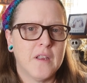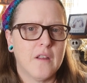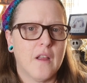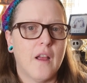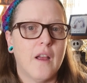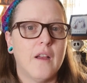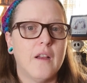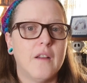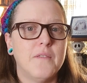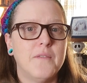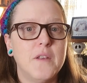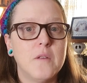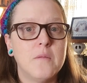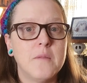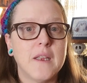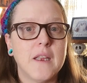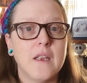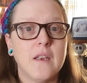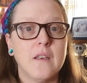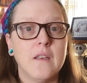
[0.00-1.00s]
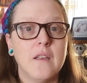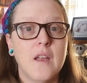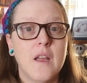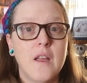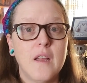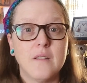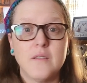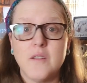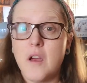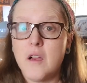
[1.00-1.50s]
uh, filming
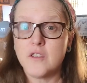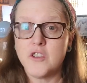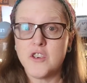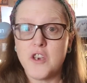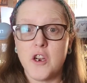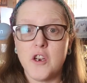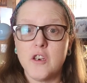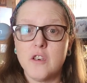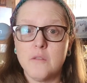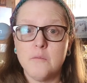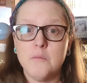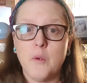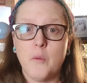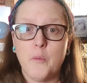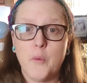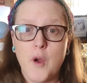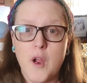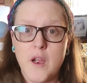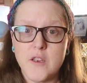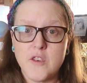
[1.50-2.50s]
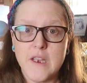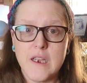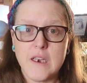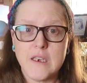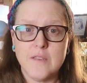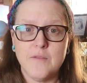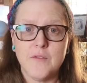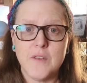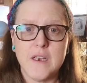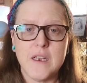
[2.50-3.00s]
long-term
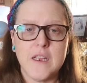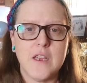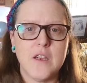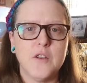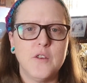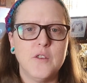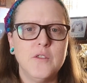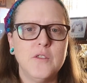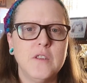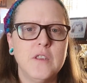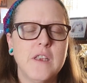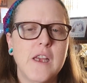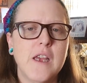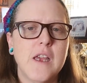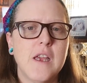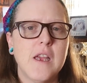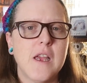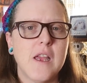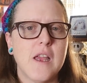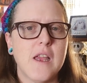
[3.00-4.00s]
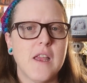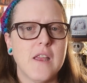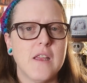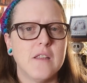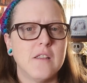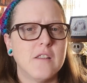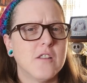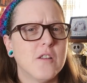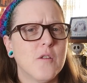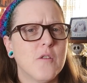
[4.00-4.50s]
project videos,
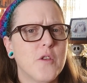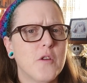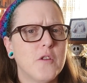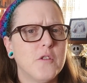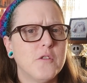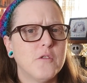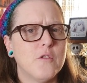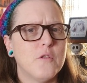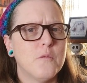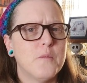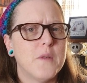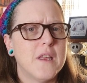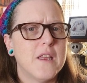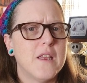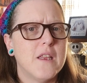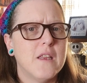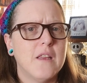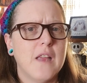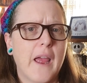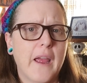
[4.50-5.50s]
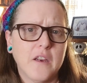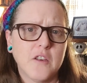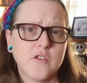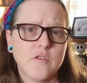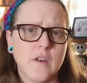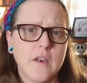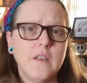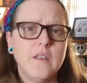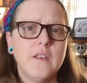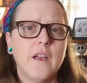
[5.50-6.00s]
and so those will be
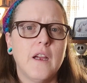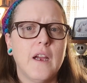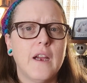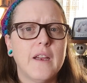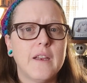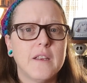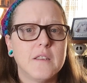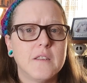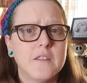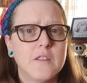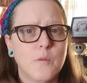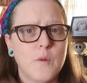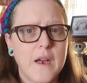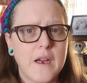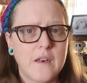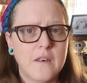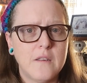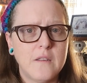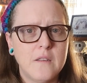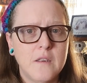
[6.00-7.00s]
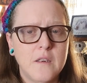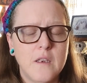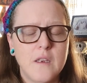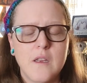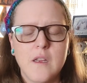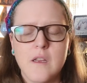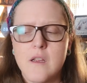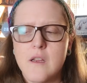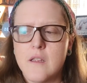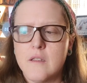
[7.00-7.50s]
extra as well
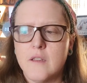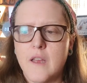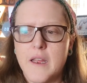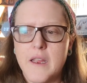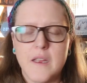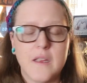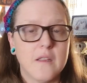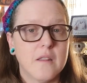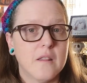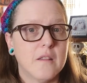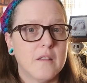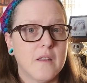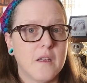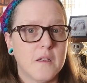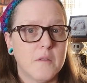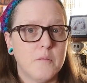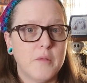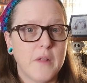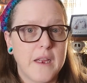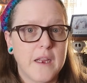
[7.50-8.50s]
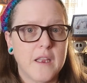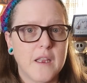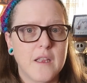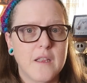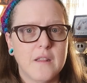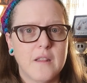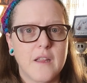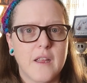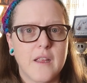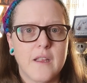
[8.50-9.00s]
like the
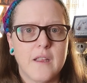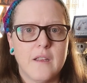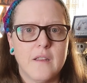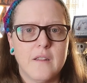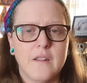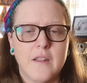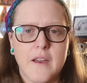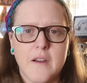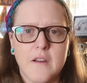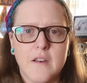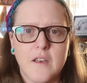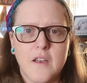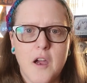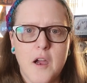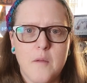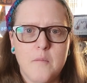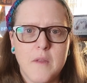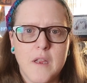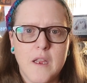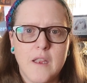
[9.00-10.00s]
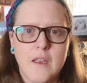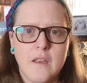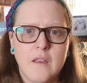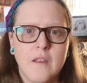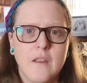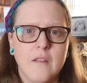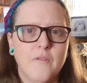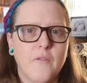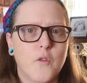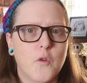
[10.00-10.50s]
blanket that Lara got me
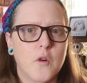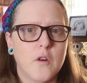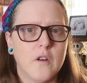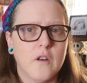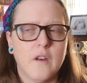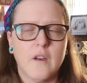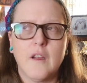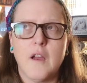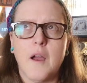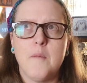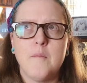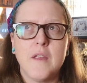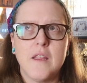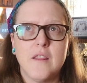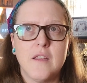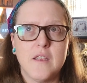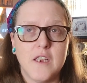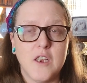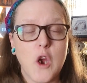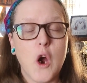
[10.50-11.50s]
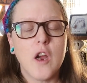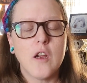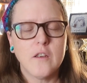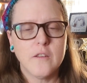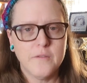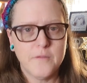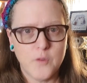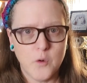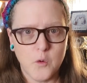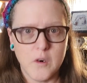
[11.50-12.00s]
for got me the yarn
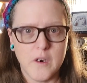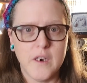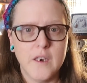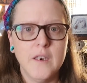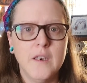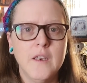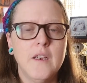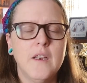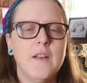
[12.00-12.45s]
for.